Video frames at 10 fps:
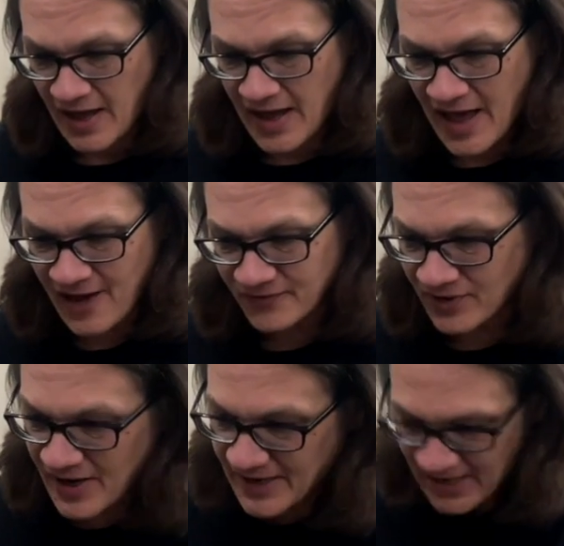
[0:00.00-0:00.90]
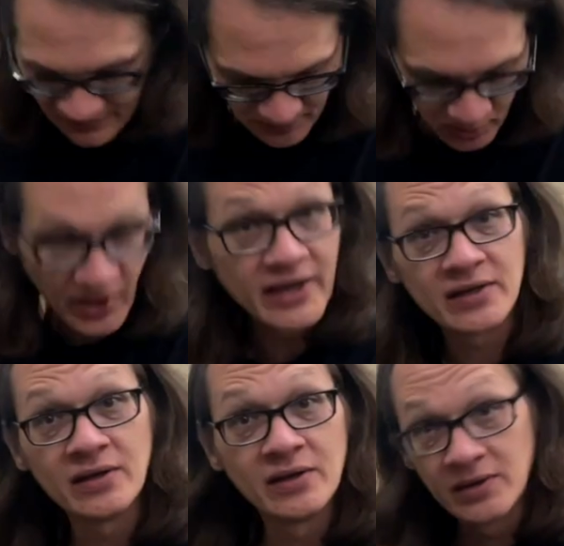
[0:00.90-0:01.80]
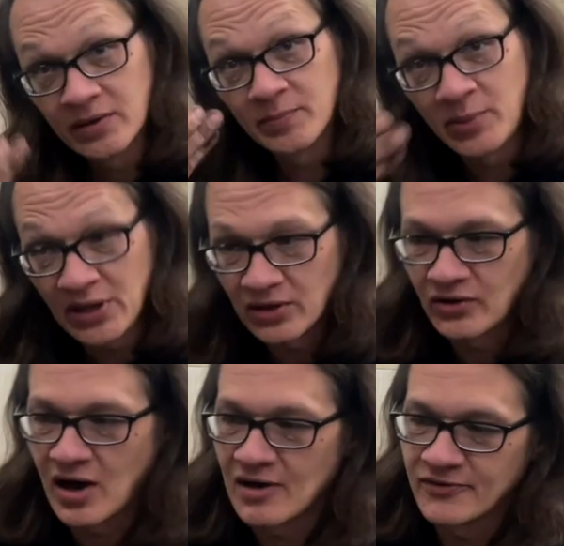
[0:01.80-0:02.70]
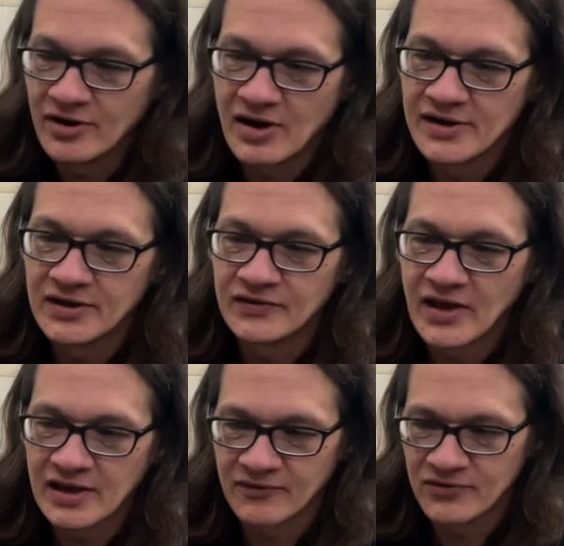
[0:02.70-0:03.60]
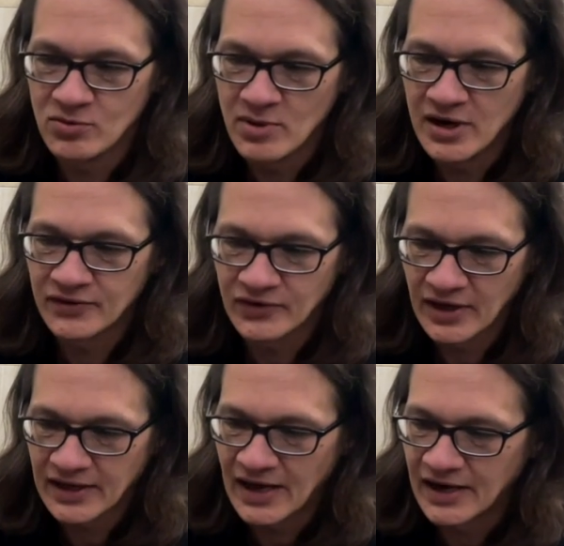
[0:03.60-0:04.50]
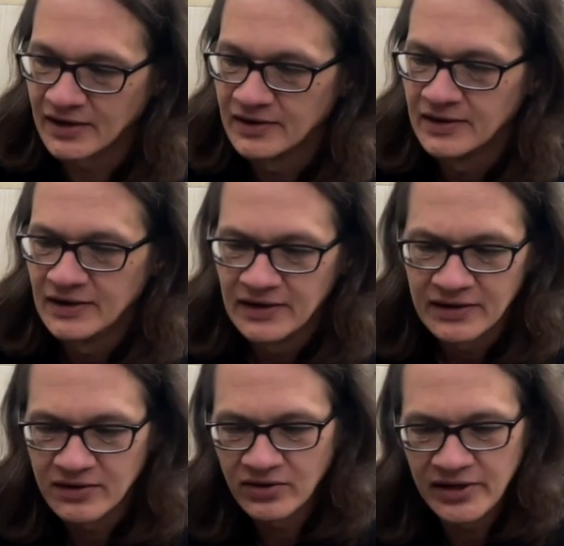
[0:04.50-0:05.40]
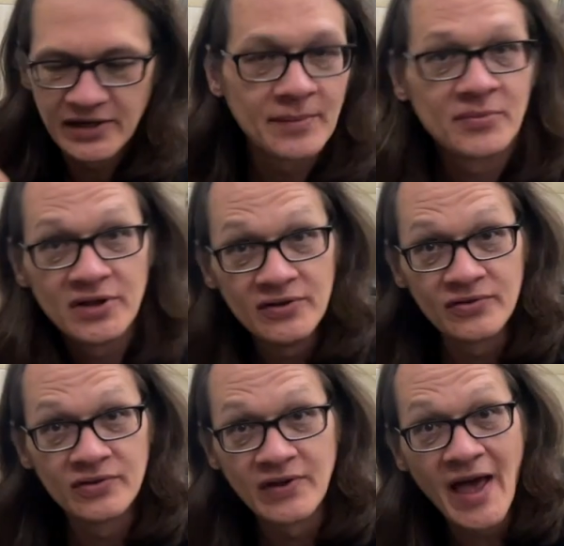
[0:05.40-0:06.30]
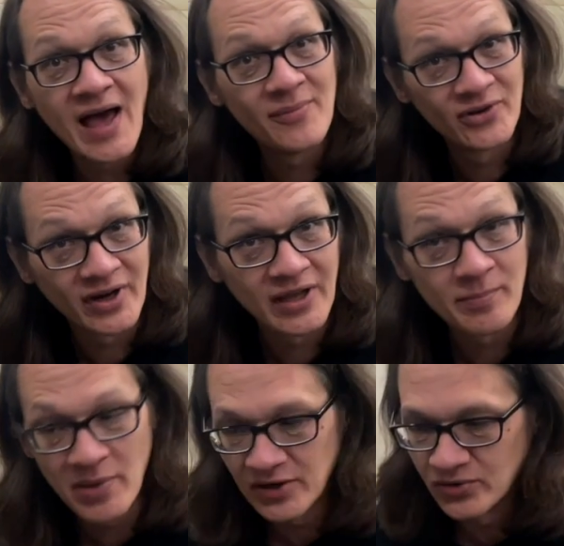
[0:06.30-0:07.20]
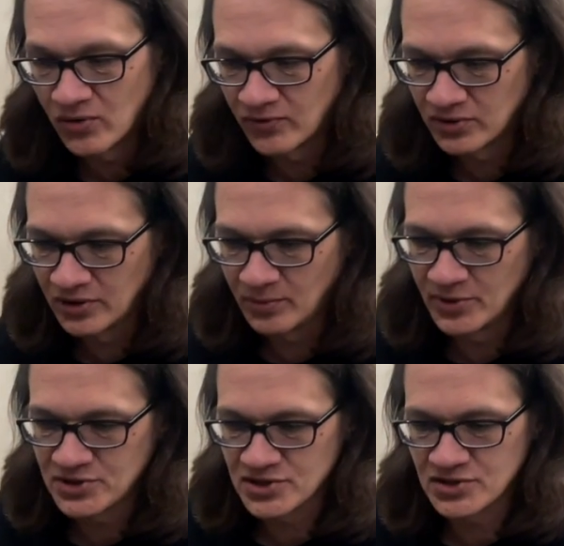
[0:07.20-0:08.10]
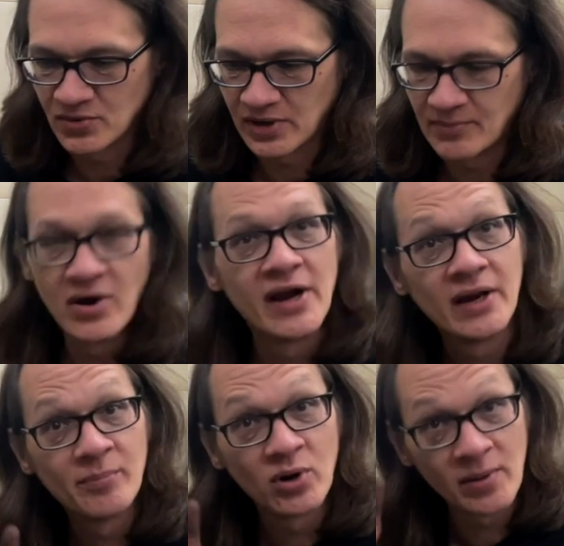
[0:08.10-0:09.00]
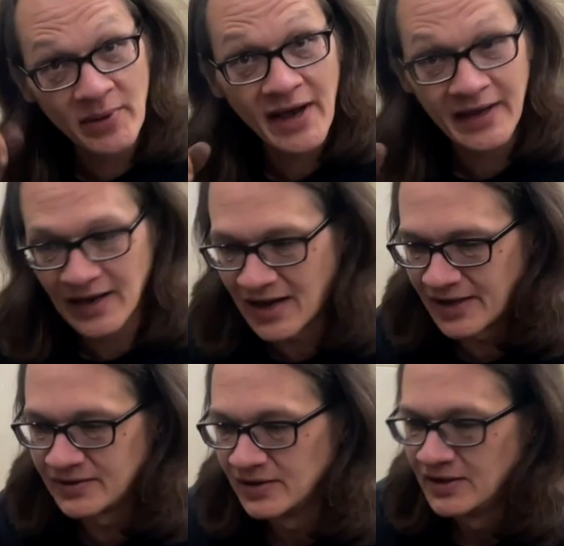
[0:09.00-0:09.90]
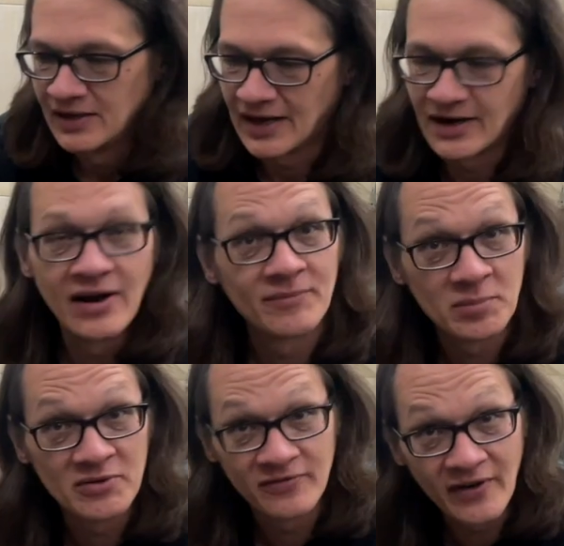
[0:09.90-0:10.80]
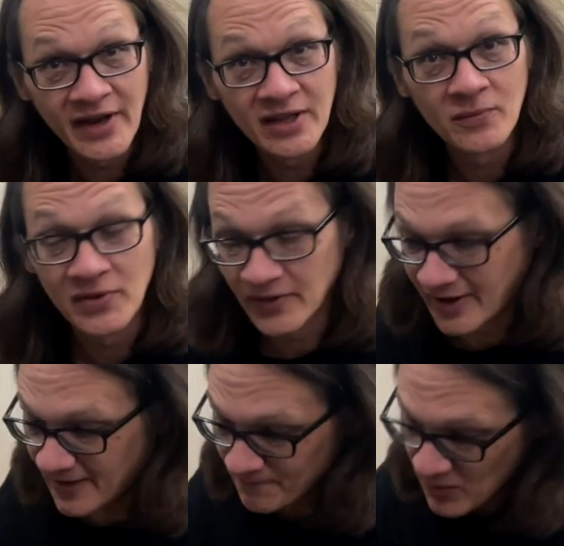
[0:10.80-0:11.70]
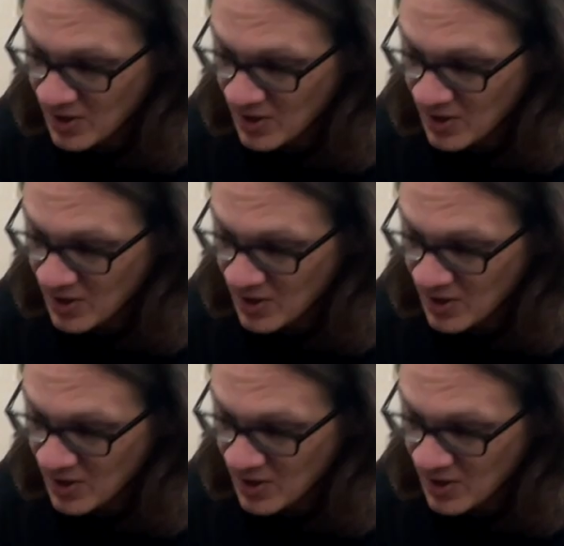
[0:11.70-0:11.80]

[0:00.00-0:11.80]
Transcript: after I got the plate peeled off here, I did take a few minutes and I kind of cleaned up these tabs. They're going to get bent over a little bit just so when I'm ready to put it back on, I don't have to be fighting with that.